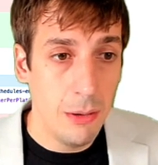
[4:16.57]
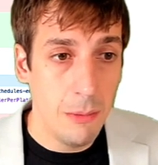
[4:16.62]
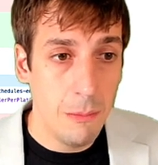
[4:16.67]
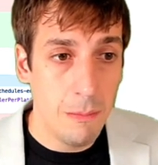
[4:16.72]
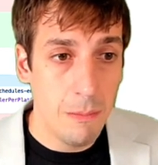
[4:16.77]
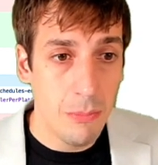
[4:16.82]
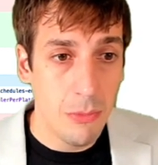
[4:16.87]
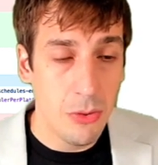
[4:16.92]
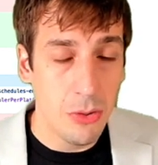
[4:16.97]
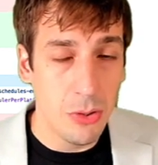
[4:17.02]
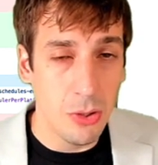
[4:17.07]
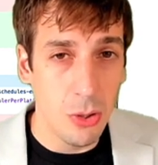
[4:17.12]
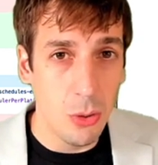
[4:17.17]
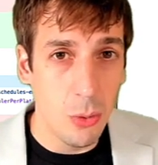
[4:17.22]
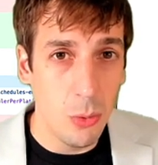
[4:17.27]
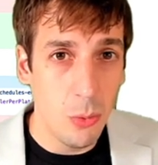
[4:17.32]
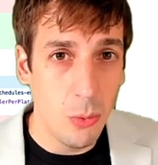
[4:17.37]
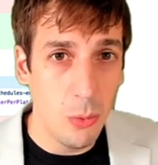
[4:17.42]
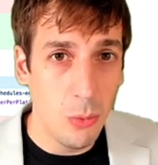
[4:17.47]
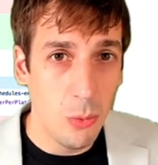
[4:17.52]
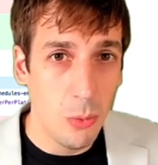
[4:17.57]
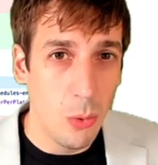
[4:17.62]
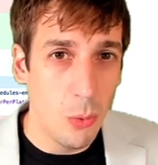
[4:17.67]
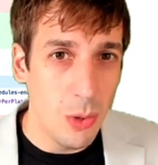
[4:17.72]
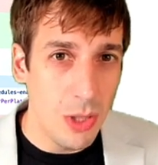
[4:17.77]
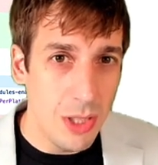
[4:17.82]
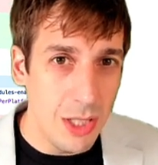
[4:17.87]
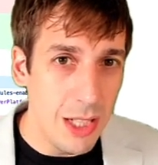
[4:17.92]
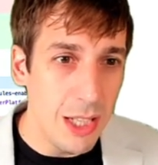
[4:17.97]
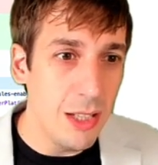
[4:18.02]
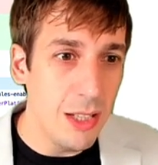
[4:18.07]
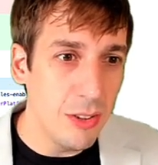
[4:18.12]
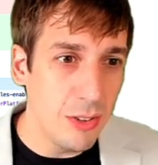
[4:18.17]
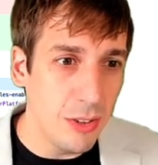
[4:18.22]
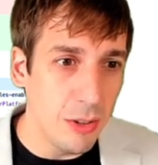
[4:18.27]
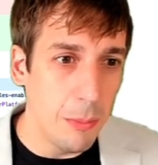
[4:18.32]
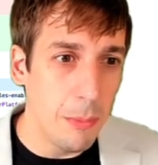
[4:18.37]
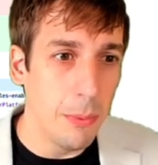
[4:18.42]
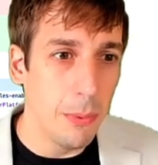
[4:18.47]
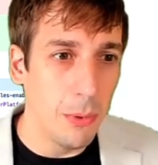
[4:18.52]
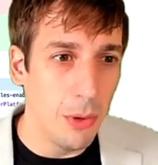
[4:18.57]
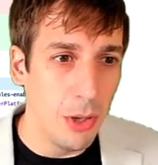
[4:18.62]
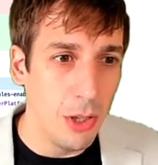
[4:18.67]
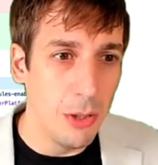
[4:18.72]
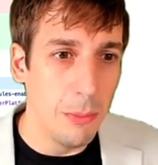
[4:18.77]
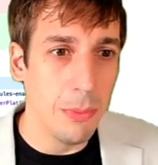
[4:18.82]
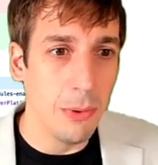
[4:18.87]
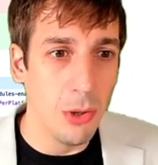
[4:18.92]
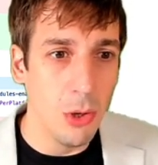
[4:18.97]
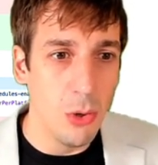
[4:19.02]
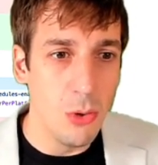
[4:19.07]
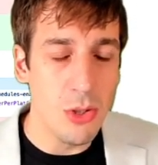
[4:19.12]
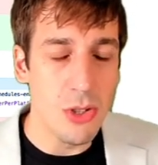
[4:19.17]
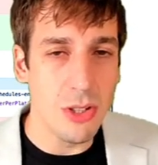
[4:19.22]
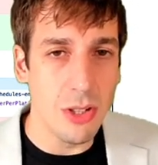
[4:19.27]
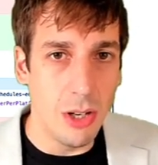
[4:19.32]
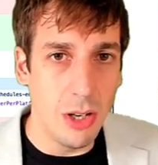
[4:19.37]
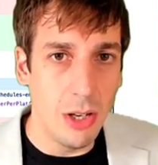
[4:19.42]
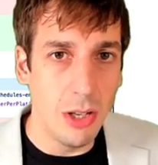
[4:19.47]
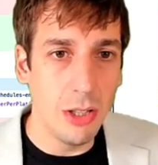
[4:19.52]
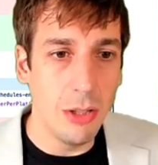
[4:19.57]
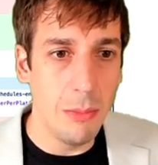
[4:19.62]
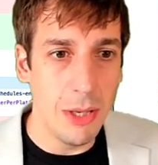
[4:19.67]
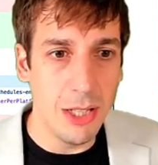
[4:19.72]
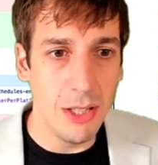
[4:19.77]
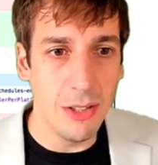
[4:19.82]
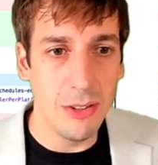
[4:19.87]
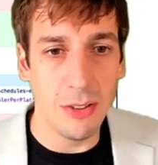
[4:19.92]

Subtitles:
So what we need is an approach to automated